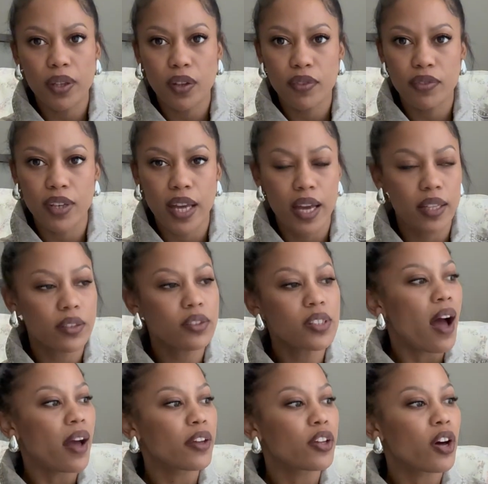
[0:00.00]
of nails,
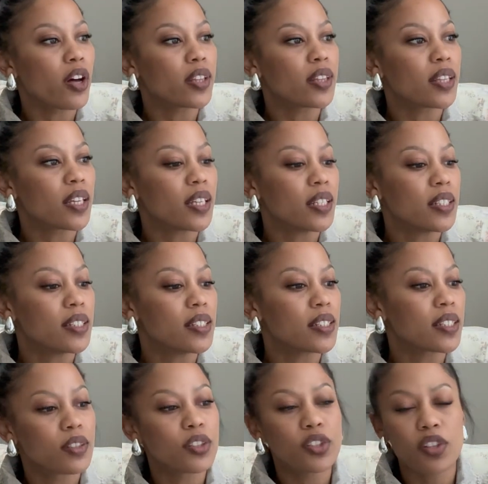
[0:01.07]
I got these
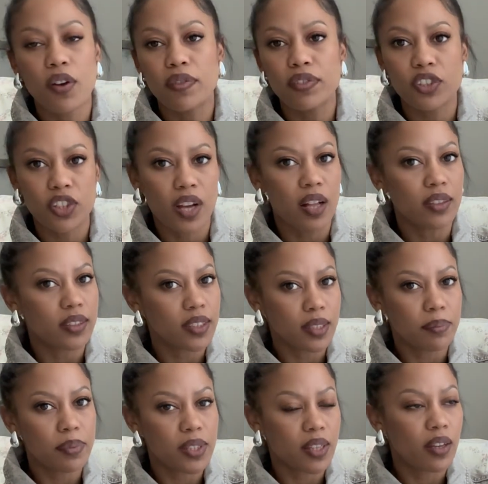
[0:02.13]
soft gel
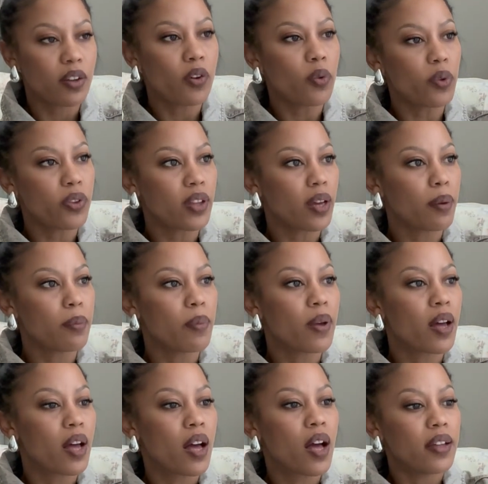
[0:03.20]
tips, they call them,
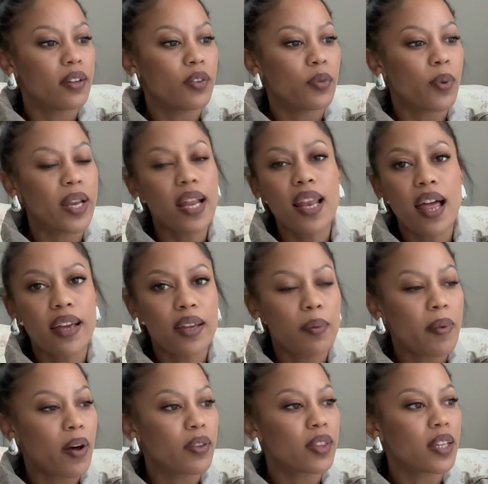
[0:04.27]
and what I like
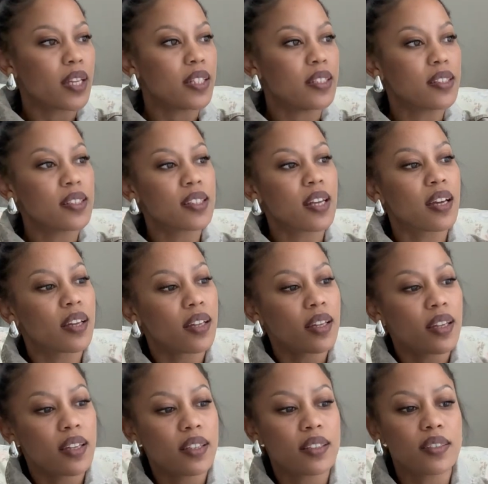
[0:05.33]
about these
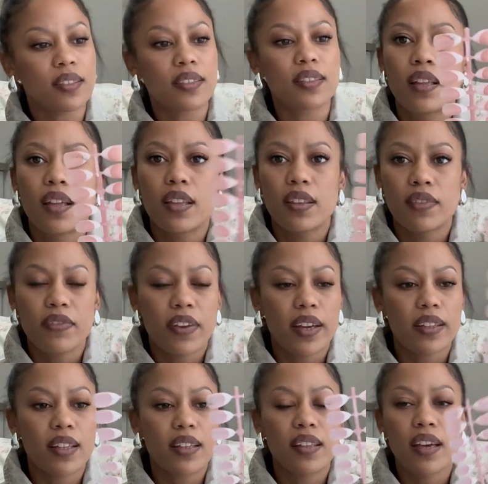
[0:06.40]
is the fact
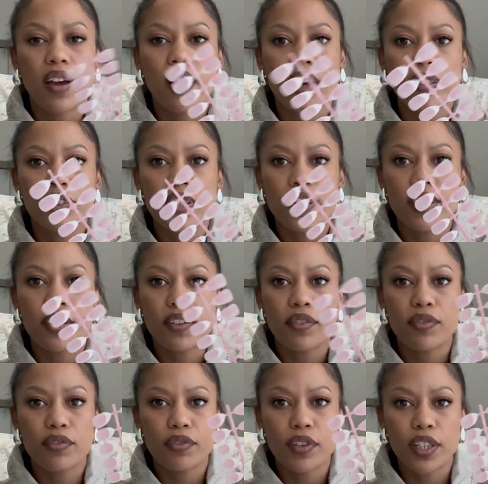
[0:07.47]
that they are actually
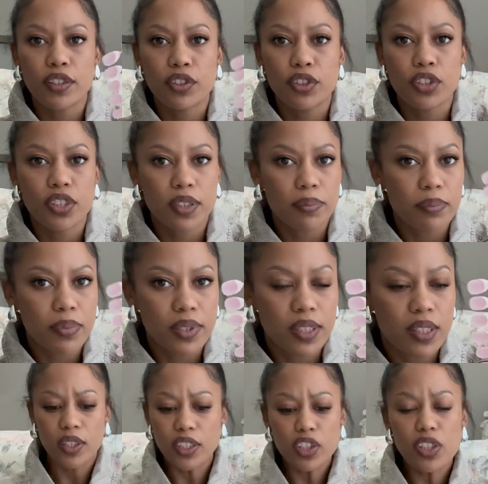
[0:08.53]
French tips.
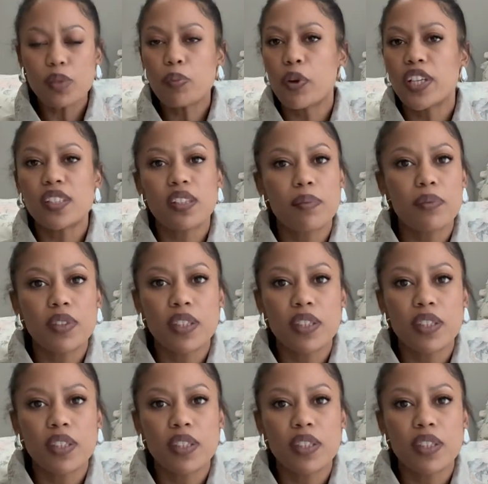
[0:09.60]
You can just press them